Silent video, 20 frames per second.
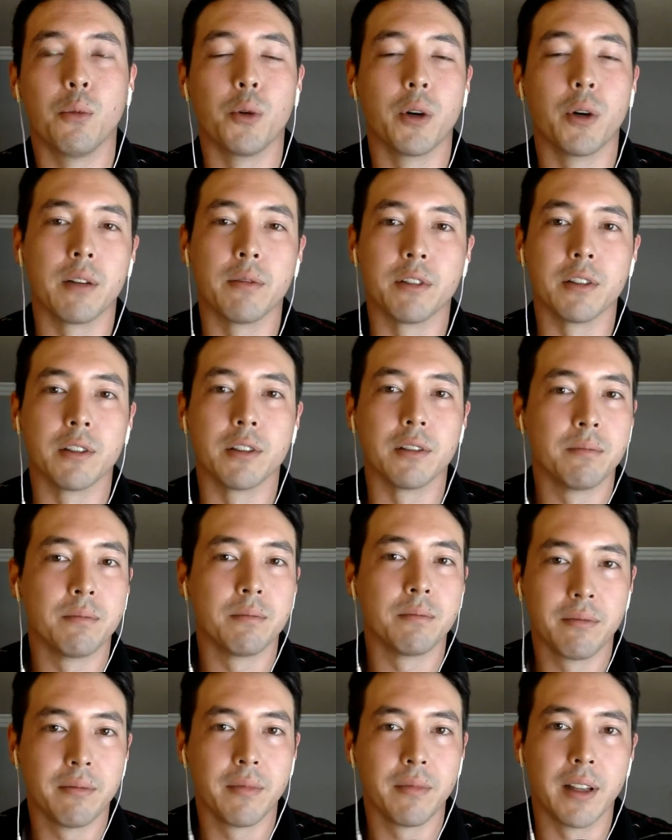whatever
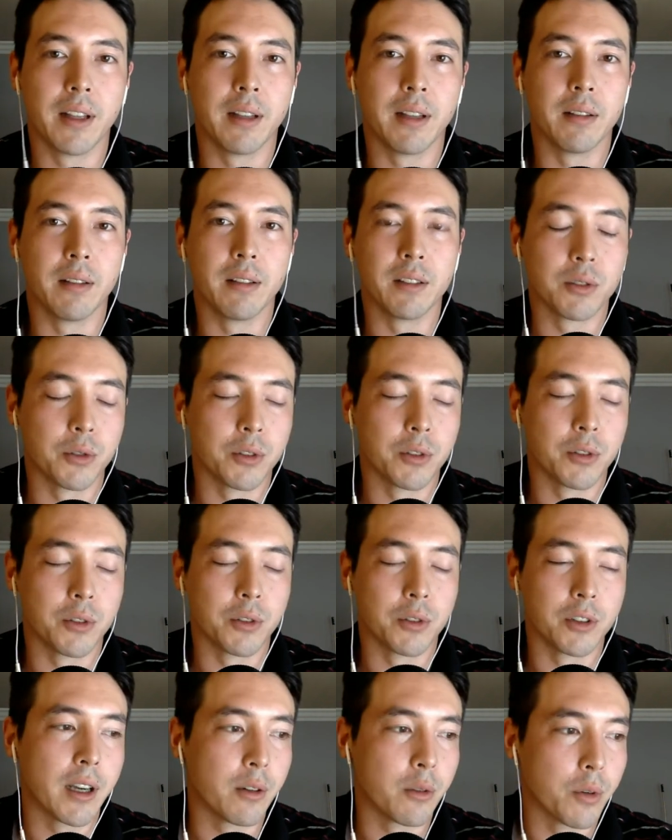that the story
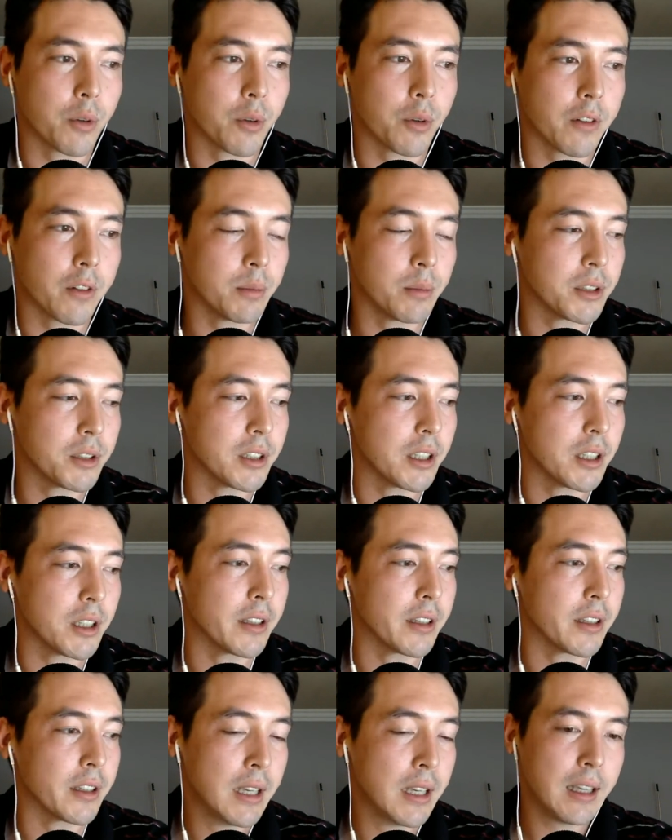is behind or whatever I'm
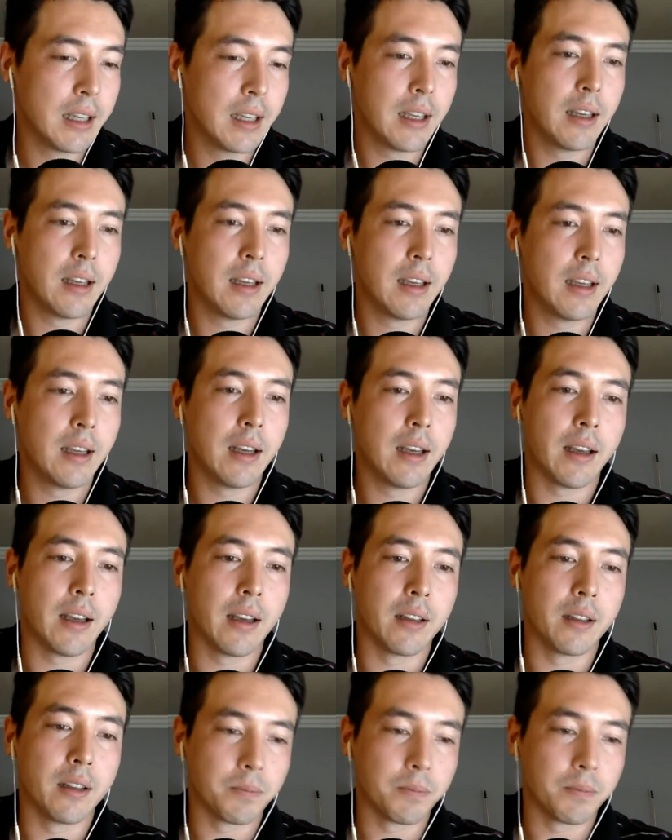selling.
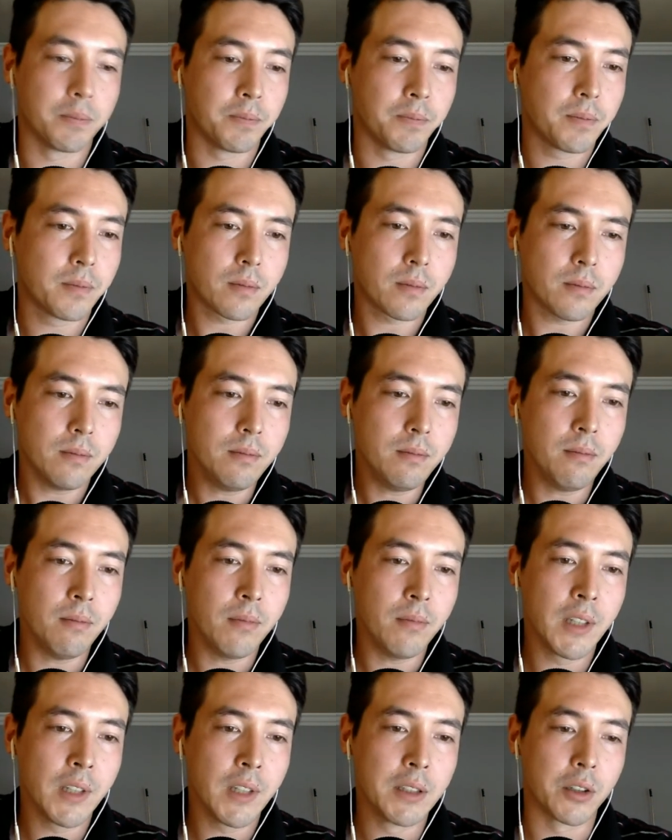And
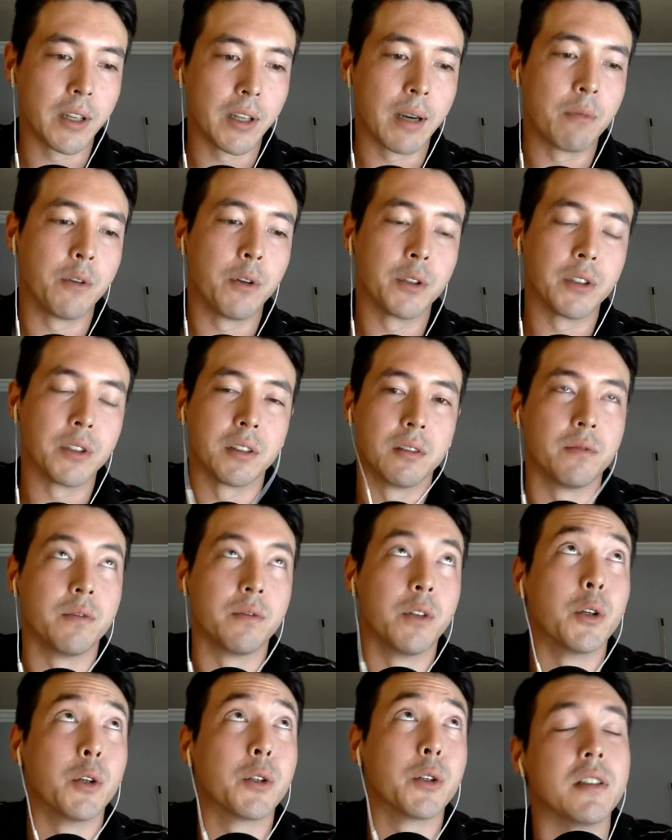so like I'm
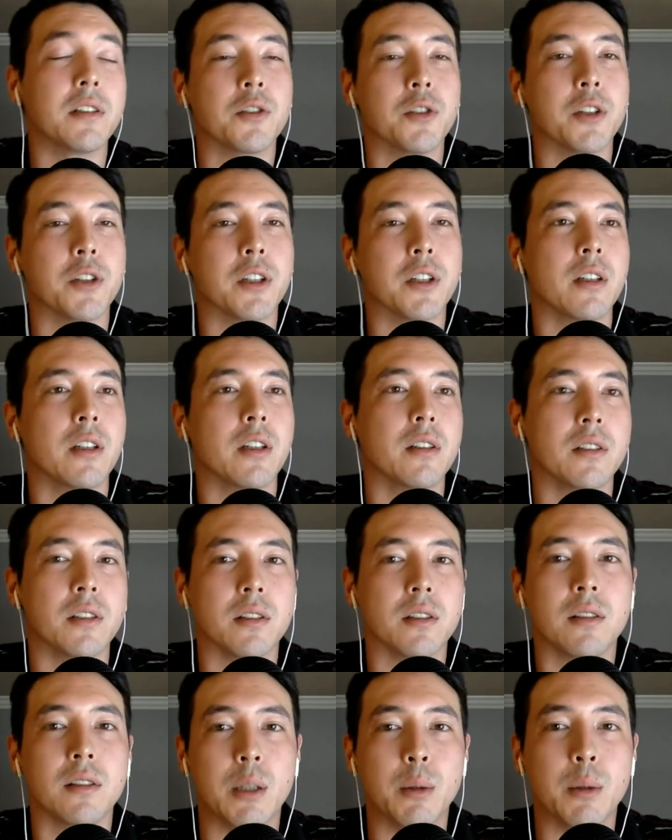focusing strictly on
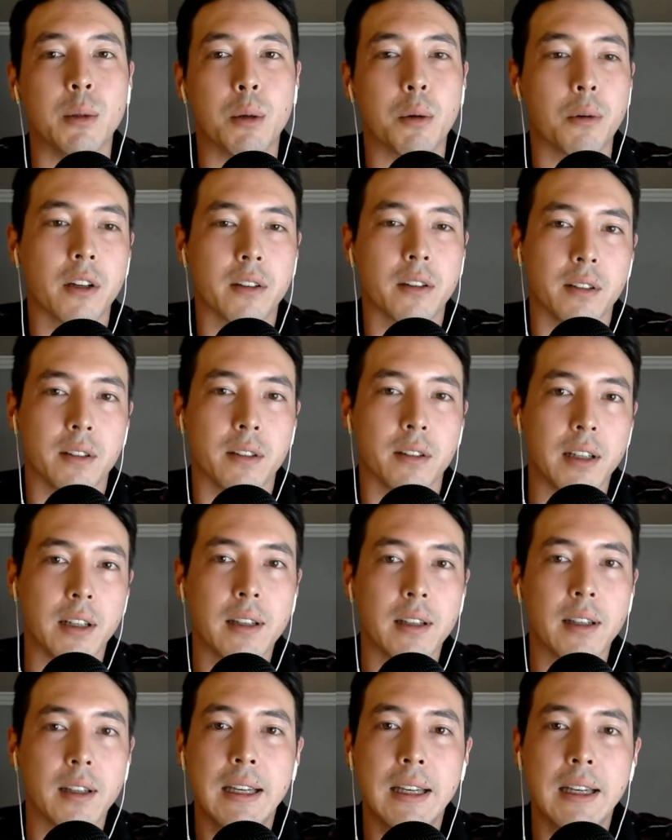just email marketing.
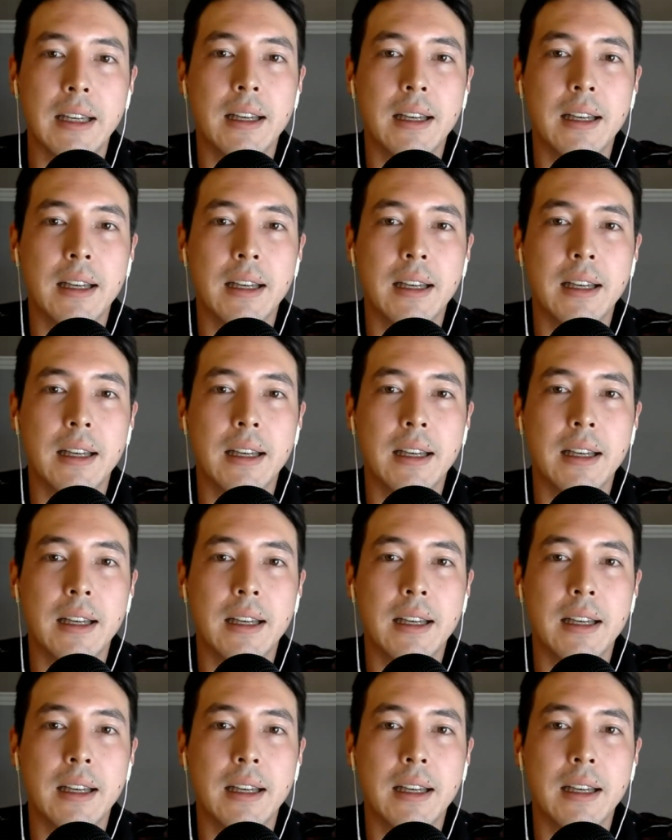Like